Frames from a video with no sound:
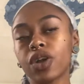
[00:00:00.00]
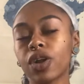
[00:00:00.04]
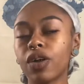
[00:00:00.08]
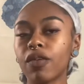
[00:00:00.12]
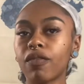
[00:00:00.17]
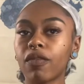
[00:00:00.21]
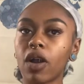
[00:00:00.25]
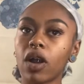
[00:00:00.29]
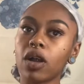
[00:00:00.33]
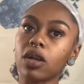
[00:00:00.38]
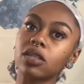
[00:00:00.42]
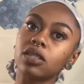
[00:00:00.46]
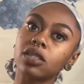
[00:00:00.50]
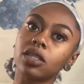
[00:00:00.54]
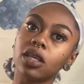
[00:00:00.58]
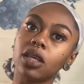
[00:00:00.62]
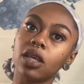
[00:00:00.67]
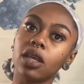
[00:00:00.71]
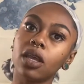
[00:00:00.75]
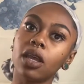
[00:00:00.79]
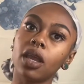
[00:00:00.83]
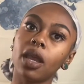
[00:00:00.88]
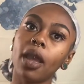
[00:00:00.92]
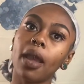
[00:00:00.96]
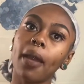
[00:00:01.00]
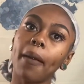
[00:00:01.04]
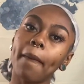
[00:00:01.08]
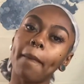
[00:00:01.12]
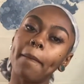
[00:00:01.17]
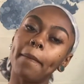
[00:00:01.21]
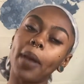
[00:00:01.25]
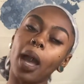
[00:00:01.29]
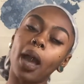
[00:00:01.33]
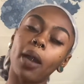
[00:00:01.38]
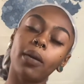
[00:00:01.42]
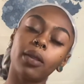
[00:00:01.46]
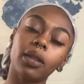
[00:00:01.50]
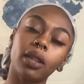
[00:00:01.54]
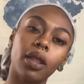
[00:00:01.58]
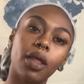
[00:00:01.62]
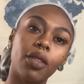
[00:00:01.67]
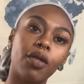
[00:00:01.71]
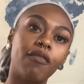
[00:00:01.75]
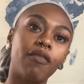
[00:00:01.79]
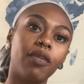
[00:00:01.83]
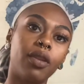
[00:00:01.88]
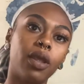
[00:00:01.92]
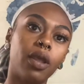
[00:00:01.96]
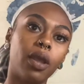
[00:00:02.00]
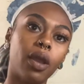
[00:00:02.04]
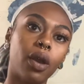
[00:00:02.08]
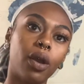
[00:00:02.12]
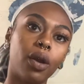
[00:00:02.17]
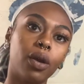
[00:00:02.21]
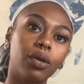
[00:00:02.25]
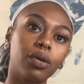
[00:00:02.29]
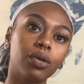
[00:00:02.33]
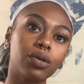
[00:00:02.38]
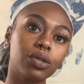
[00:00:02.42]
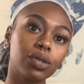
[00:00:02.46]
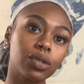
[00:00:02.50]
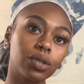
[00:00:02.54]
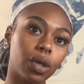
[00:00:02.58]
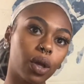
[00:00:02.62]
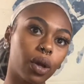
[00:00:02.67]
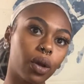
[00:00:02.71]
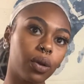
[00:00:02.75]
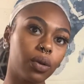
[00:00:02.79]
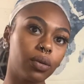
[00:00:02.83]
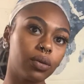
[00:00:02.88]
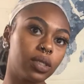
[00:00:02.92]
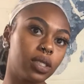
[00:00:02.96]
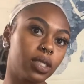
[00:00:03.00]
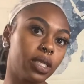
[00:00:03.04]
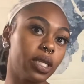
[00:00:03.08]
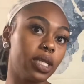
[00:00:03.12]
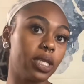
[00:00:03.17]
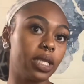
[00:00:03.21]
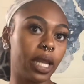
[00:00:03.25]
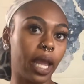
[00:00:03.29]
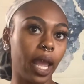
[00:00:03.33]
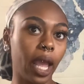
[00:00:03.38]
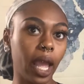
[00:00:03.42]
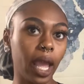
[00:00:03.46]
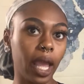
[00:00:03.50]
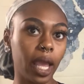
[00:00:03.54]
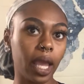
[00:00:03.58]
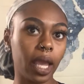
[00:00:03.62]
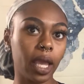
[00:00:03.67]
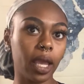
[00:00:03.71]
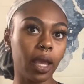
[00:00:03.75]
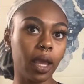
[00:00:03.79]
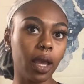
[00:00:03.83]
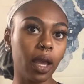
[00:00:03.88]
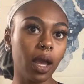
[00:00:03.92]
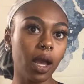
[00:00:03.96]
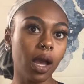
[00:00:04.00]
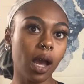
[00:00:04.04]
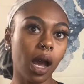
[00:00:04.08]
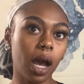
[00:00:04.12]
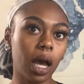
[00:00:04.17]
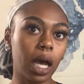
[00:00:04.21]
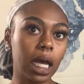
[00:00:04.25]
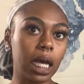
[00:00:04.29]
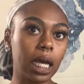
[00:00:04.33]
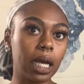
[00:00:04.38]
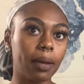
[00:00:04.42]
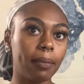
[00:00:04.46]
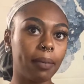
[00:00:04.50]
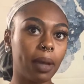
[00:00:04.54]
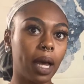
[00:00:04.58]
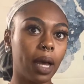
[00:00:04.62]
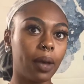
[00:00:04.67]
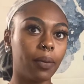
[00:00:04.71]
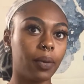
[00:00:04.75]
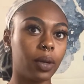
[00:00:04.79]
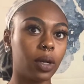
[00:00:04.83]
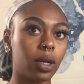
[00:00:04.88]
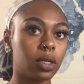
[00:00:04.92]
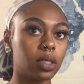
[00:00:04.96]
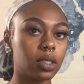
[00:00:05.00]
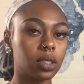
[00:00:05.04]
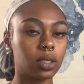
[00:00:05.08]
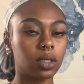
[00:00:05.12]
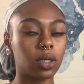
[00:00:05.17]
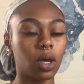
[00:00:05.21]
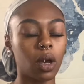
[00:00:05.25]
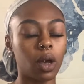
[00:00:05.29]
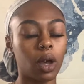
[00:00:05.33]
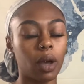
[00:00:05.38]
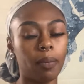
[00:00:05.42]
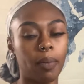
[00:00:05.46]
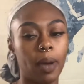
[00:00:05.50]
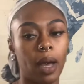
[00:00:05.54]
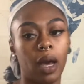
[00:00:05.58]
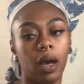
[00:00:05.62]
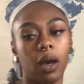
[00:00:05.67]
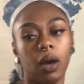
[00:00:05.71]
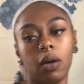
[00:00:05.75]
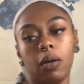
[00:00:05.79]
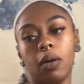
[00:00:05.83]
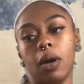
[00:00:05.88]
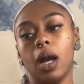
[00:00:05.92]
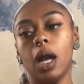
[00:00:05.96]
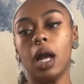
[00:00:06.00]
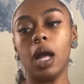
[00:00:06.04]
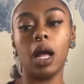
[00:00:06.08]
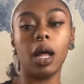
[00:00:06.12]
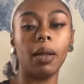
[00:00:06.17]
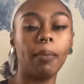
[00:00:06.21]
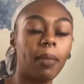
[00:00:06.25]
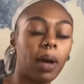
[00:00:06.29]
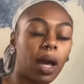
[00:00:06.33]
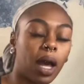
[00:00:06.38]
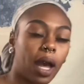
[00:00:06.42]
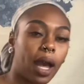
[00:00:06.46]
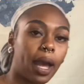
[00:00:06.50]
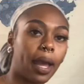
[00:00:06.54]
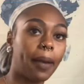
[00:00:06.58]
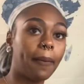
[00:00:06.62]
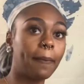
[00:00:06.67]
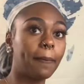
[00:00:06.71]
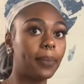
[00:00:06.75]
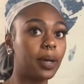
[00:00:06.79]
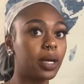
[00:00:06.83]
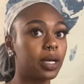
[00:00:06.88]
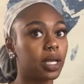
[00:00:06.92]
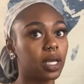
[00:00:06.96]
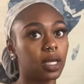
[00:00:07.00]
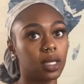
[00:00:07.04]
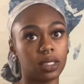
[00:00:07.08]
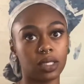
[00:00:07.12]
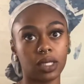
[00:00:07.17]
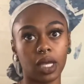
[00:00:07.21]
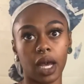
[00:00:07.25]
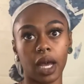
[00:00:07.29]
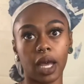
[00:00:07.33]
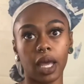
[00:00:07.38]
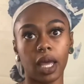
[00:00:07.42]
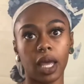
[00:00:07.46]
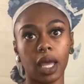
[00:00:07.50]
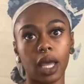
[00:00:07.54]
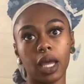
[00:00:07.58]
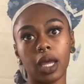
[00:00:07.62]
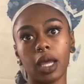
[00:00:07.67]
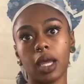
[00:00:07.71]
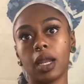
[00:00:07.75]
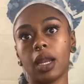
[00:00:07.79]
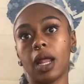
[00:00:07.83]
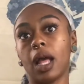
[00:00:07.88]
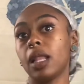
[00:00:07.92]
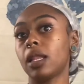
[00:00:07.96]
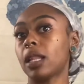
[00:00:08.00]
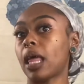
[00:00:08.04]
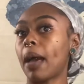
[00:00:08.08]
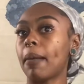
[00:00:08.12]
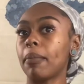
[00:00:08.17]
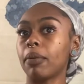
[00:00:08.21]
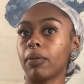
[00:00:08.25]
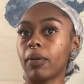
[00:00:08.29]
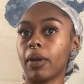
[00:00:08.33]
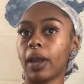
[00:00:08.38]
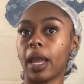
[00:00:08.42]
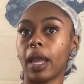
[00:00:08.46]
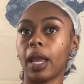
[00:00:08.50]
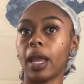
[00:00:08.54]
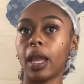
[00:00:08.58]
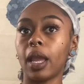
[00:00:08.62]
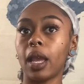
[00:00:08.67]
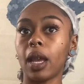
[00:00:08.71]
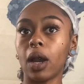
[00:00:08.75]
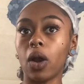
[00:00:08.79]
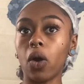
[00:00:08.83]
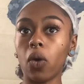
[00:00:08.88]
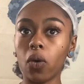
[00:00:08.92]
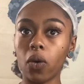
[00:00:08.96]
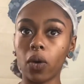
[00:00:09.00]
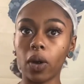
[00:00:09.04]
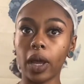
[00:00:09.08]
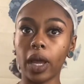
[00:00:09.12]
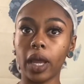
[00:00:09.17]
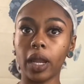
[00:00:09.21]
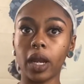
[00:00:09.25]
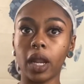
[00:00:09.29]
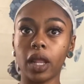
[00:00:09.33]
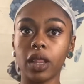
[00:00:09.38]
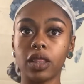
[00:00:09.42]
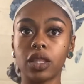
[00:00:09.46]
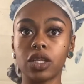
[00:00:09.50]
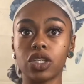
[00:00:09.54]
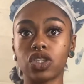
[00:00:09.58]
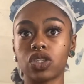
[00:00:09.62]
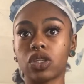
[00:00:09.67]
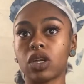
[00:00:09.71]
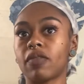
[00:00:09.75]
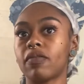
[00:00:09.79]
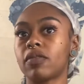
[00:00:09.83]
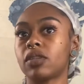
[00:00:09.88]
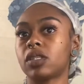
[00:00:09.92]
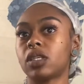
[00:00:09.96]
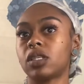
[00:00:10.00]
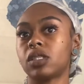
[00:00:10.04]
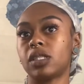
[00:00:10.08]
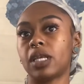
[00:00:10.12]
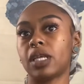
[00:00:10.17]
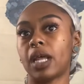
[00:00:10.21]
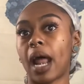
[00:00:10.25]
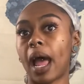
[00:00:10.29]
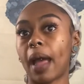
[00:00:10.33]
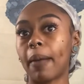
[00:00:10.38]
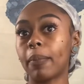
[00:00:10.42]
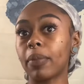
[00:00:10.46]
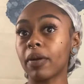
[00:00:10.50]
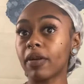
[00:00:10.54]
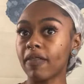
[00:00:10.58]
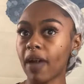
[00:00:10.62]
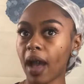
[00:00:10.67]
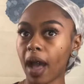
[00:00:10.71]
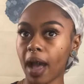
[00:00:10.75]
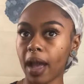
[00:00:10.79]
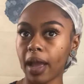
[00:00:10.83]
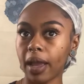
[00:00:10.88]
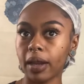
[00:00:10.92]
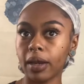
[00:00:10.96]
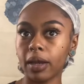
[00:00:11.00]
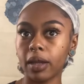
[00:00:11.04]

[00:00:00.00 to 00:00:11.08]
Roxy, back with another video. So today I wanted to talk about my booking site and elaborate on the services that I provide.